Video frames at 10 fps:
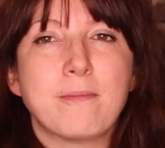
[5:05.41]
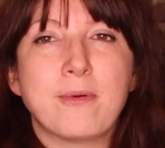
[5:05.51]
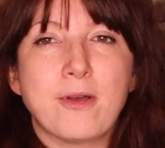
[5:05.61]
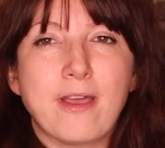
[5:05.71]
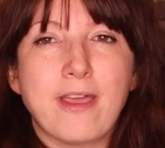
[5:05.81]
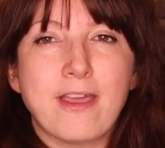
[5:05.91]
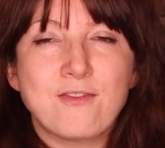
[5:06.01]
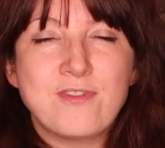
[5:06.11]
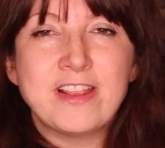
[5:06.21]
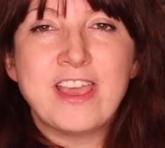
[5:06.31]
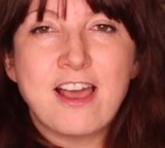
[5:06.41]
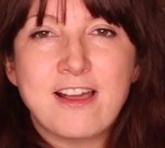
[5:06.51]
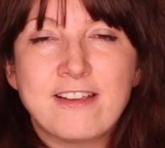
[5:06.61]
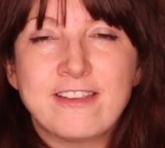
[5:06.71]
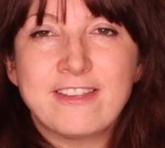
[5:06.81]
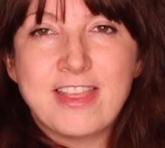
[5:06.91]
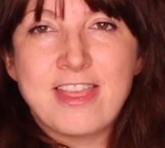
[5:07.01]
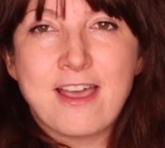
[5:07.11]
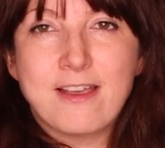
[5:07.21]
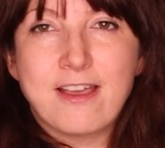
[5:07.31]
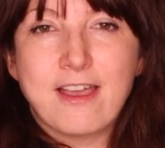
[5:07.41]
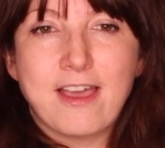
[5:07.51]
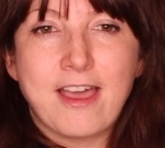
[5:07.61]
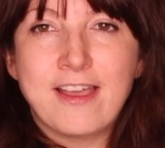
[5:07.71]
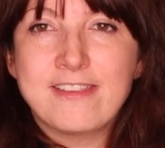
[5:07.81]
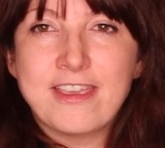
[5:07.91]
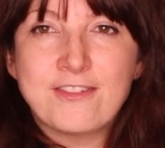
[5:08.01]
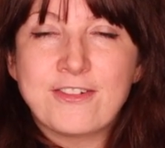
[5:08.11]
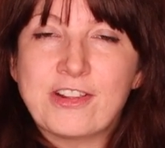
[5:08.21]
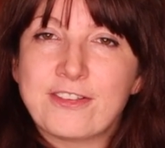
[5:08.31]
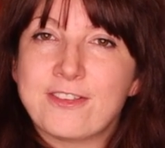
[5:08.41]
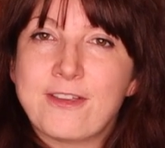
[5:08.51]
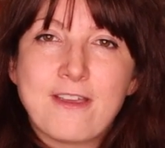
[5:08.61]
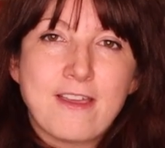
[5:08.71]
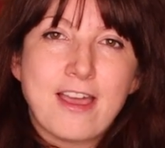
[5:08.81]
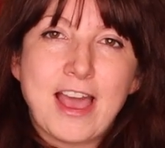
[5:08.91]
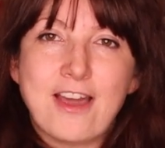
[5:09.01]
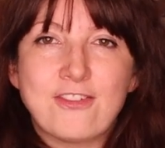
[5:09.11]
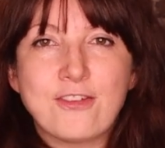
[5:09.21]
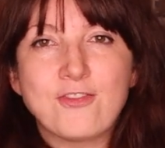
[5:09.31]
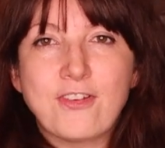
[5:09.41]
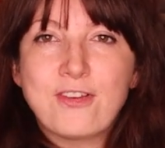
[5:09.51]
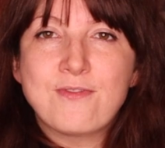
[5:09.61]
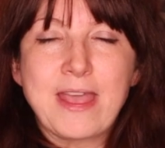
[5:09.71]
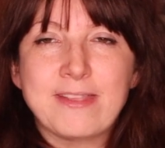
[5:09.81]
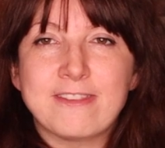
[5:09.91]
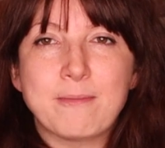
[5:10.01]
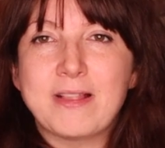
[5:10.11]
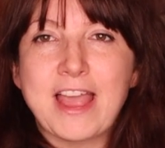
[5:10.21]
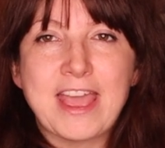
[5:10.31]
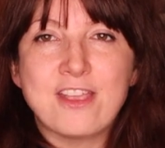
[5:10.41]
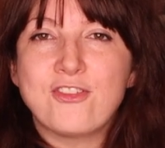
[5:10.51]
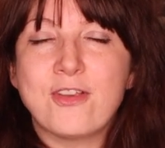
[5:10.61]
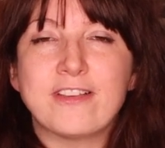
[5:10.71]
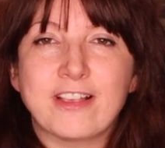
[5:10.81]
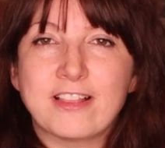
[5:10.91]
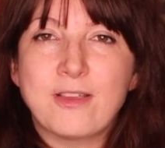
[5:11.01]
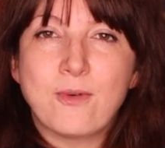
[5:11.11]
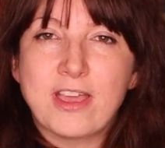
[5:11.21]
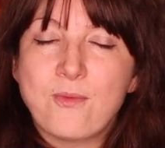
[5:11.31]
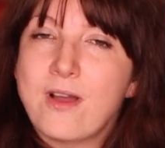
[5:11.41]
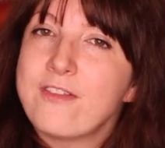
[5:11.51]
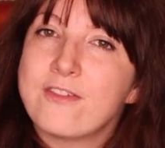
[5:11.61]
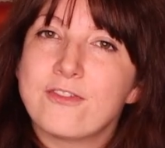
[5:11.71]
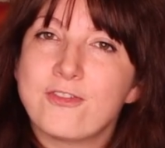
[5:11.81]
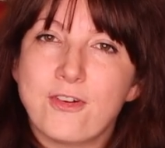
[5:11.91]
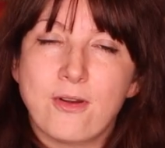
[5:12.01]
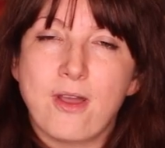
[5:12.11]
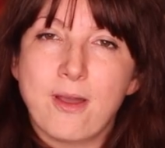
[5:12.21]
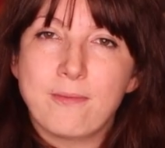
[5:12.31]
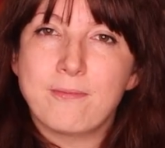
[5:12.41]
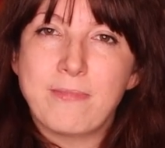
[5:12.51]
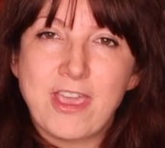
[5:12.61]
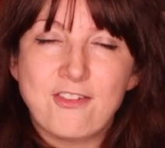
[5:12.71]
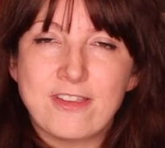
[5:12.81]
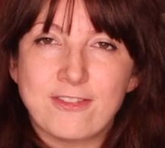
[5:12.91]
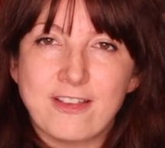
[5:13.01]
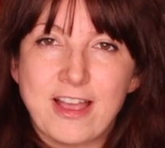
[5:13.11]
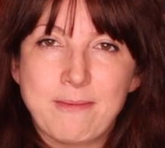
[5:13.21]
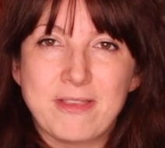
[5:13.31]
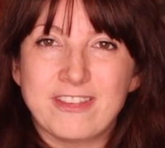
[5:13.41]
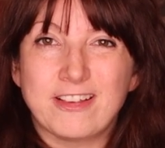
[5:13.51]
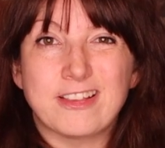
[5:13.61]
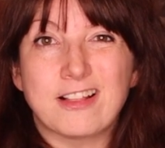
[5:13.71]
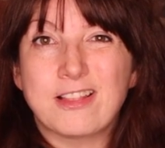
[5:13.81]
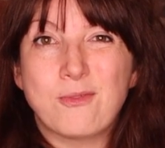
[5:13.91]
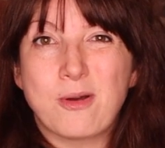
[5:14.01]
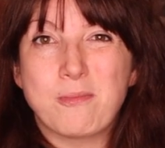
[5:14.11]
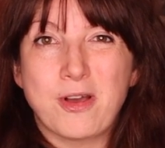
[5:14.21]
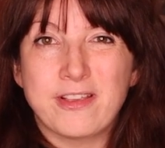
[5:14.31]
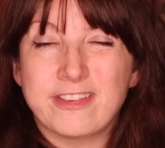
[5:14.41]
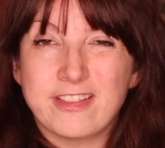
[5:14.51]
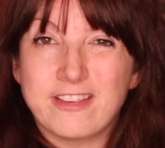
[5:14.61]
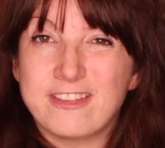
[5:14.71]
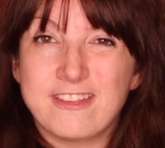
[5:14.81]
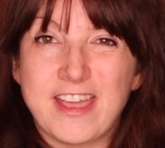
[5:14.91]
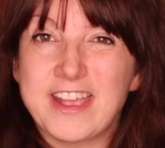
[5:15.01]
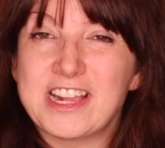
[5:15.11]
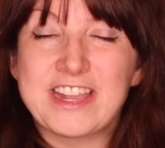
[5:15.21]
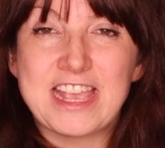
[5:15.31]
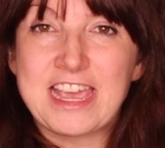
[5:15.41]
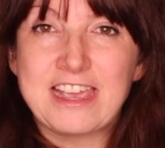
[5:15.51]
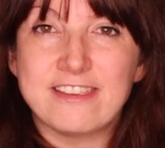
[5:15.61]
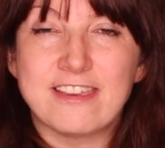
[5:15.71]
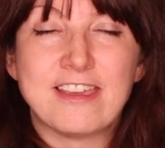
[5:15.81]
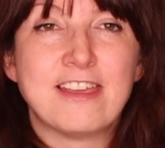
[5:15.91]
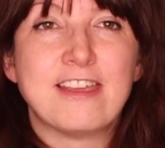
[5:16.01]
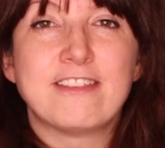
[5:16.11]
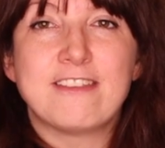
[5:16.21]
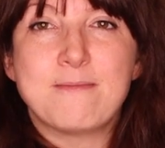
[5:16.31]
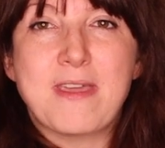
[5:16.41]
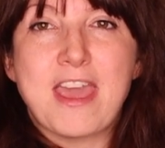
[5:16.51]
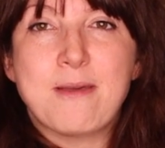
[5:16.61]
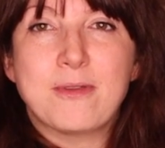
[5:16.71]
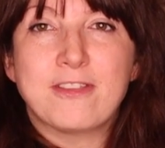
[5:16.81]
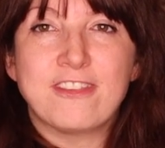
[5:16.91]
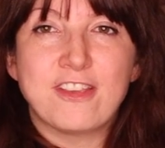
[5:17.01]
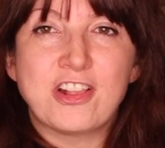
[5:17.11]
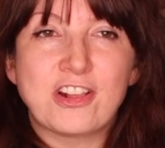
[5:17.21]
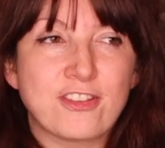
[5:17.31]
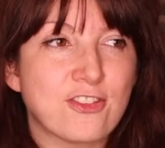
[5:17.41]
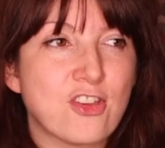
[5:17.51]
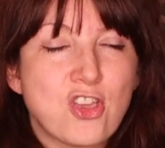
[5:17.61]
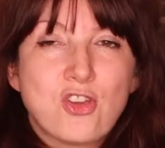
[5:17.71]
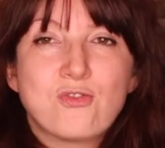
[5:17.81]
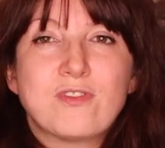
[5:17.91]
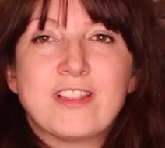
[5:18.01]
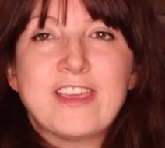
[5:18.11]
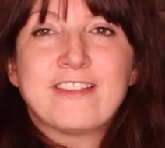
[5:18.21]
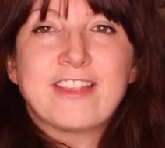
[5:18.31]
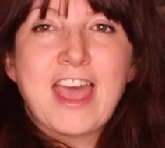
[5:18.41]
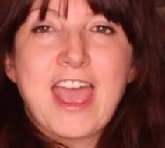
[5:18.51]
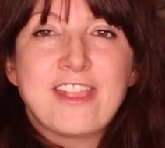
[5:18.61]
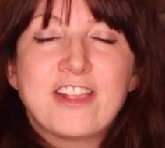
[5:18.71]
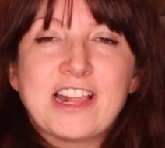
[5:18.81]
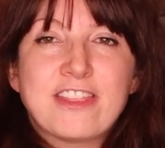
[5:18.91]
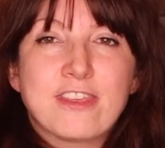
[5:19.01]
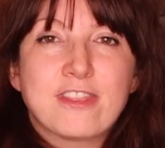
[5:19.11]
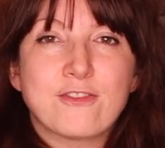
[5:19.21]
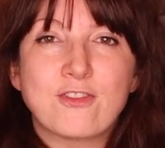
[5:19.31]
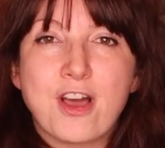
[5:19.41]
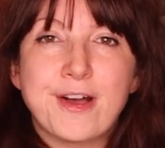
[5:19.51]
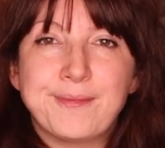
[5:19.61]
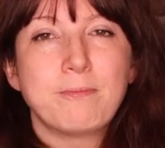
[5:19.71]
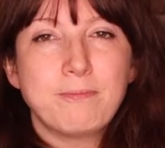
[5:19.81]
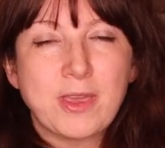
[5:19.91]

but really harnessing that idea of just having a free rein to play and do exactly what you want for a period of time is exactly what boys at this stage need to be able to just release that energy that they've got.